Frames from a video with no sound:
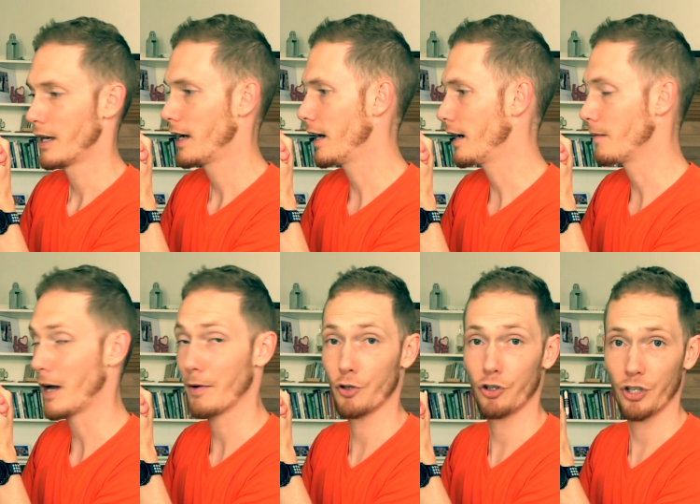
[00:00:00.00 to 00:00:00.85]
I
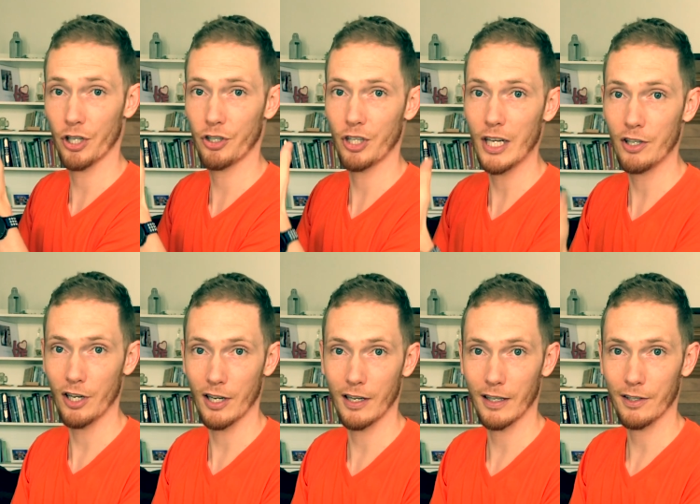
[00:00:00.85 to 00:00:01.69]
was just
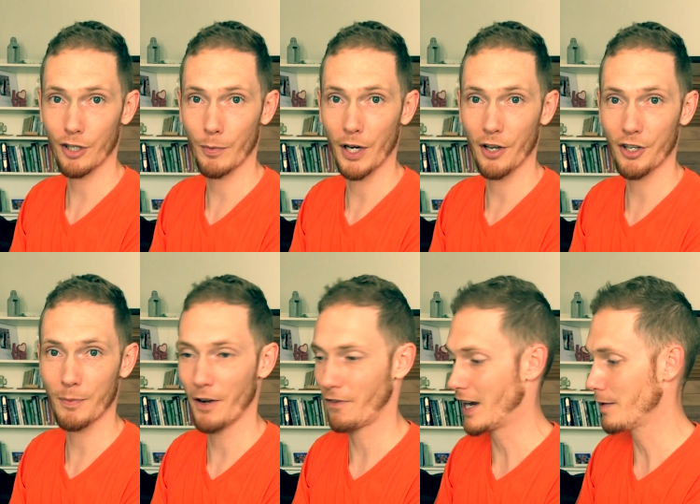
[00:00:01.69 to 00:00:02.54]
teaching someone else in
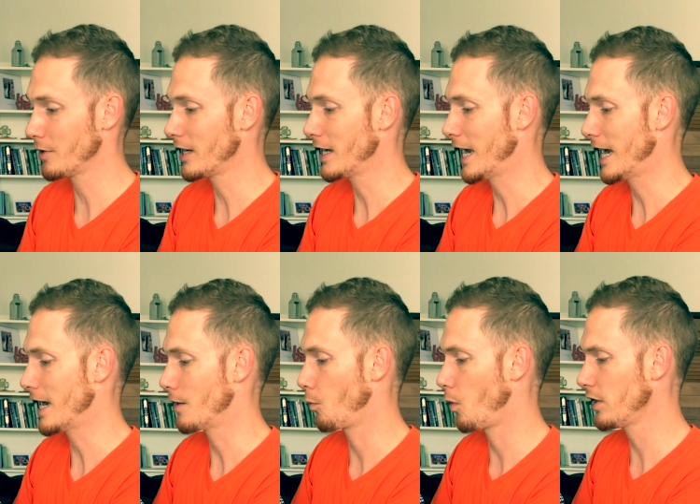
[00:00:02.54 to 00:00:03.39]
my family,
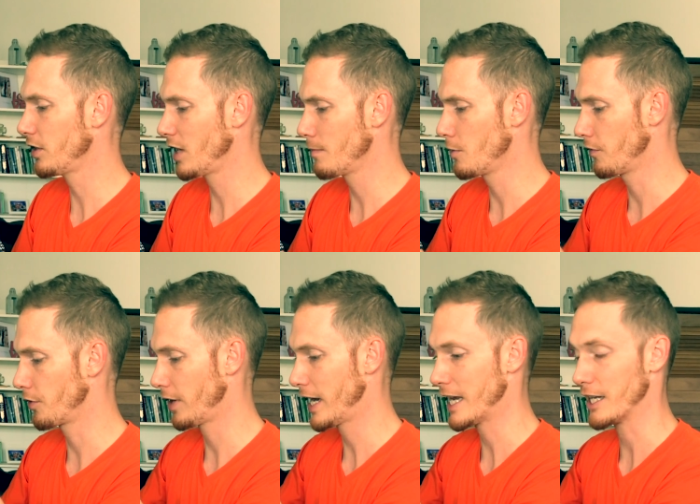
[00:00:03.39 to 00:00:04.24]
and once they moved
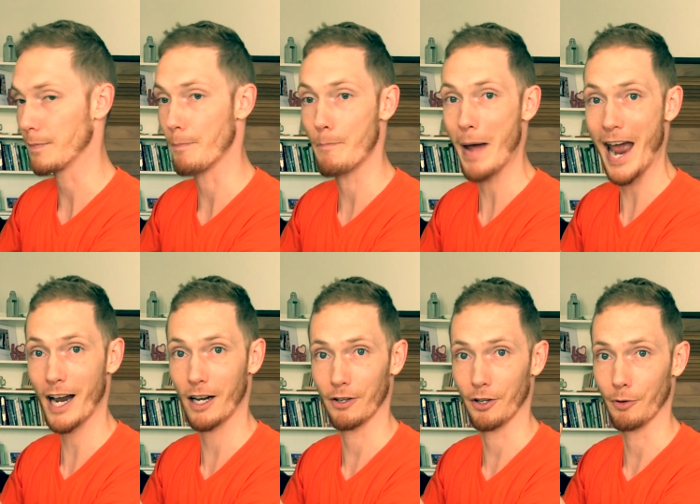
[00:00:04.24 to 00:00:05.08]
their hands
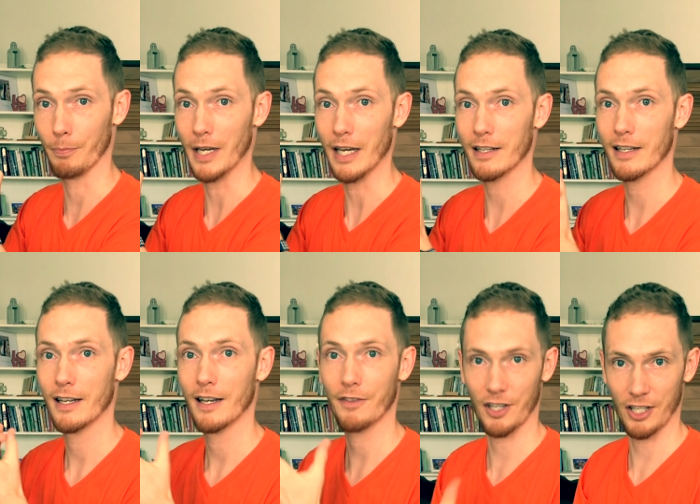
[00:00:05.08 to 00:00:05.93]
back a little bit,
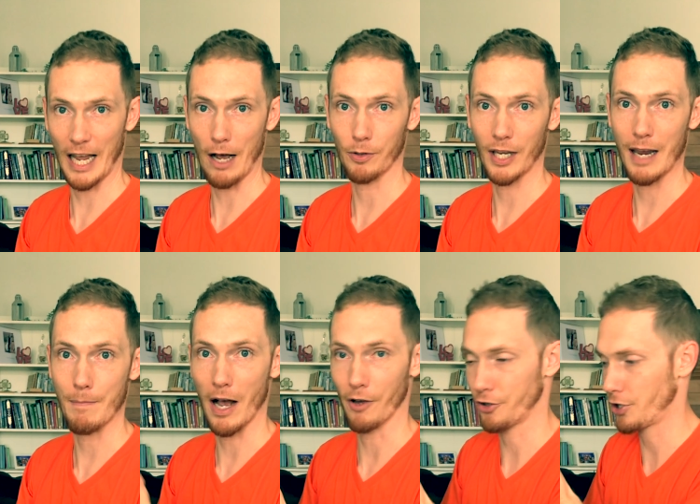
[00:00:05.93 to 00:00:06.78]
the sound came out.